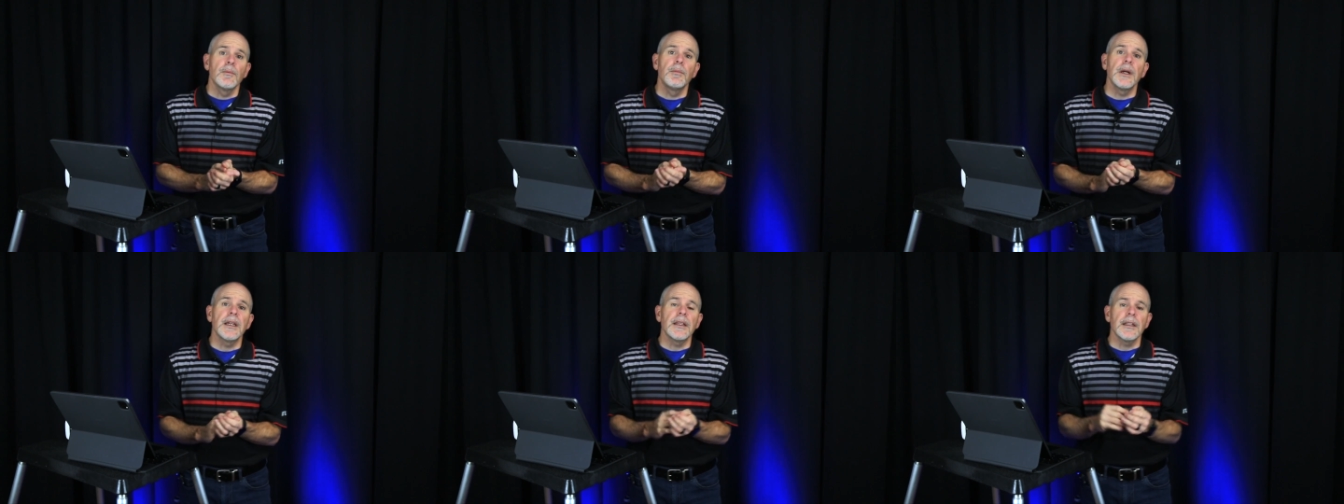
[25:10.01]

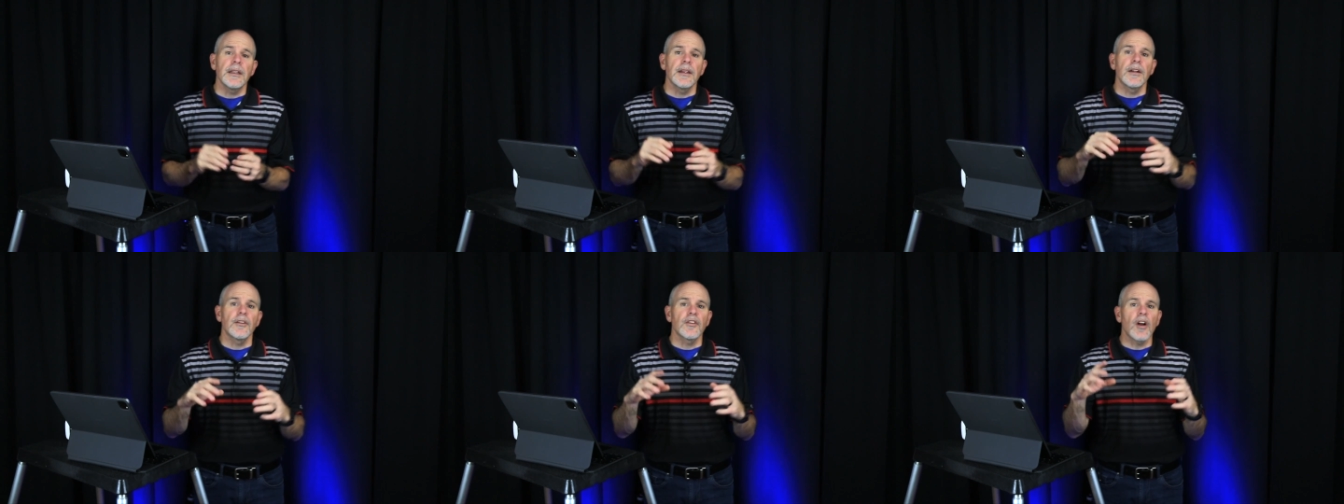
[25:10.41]
but
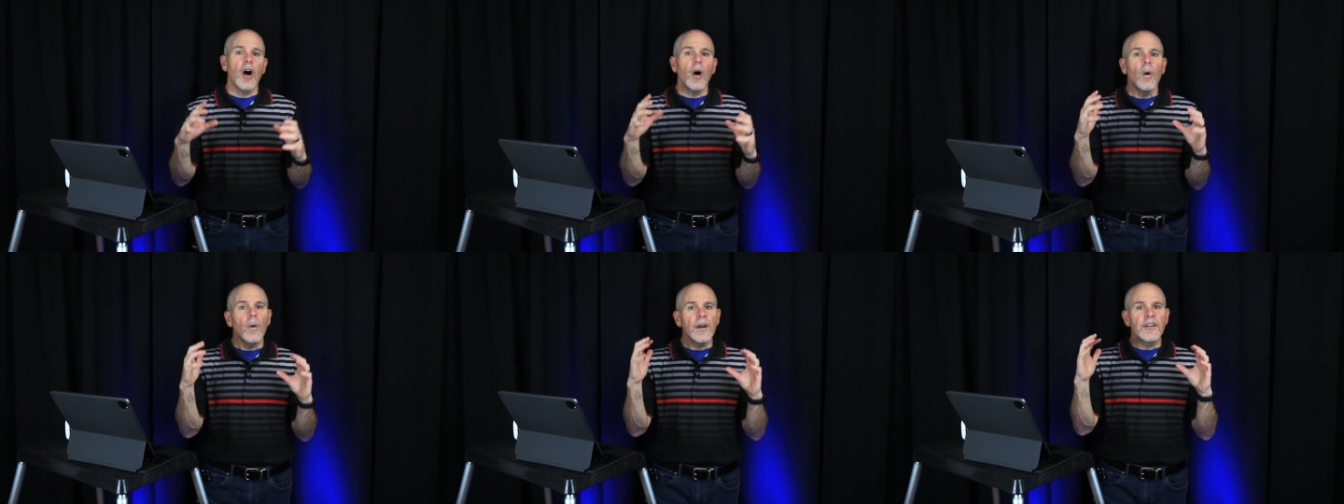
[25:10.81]
there's
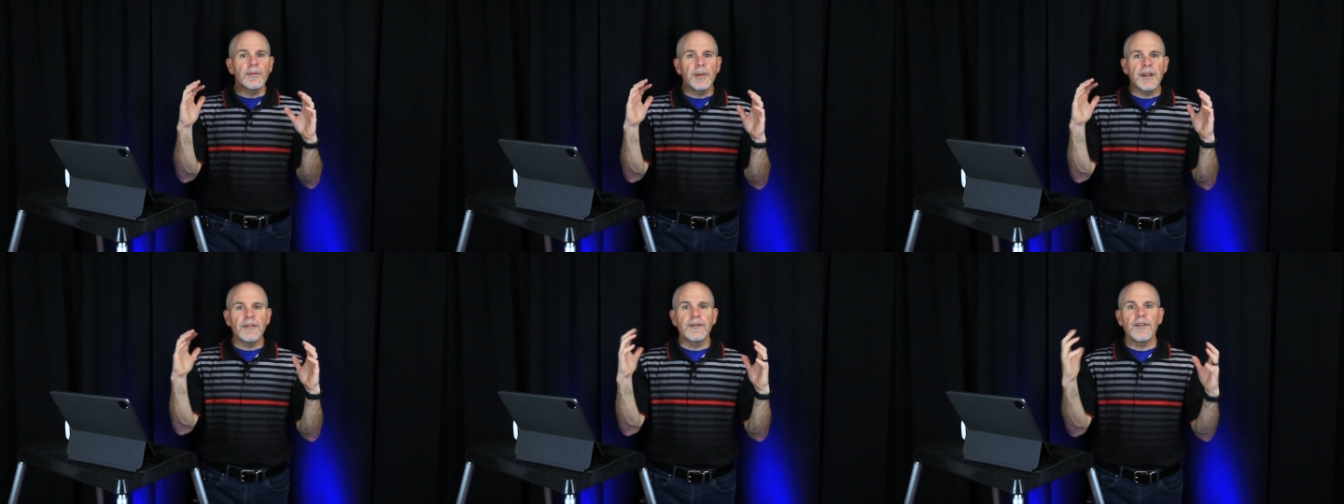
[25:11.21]
always
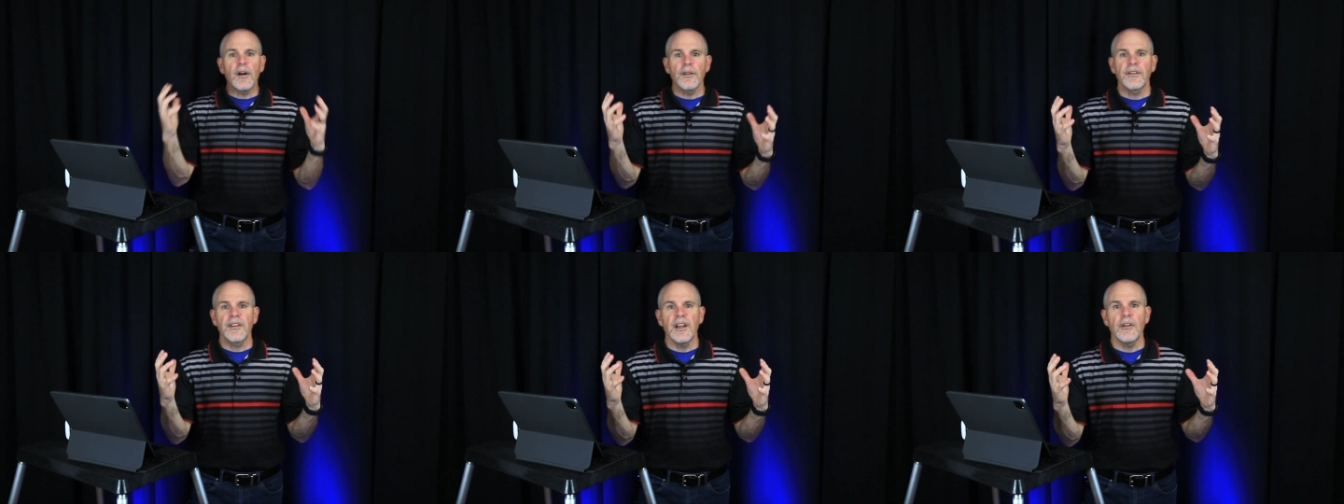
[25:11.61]
been
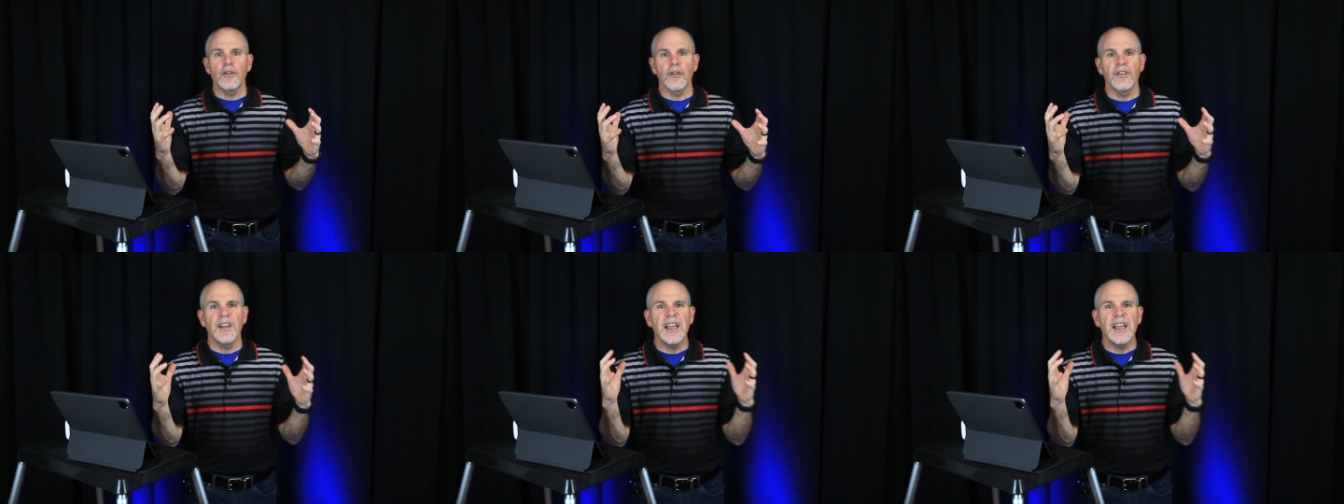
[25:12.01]
false teachers.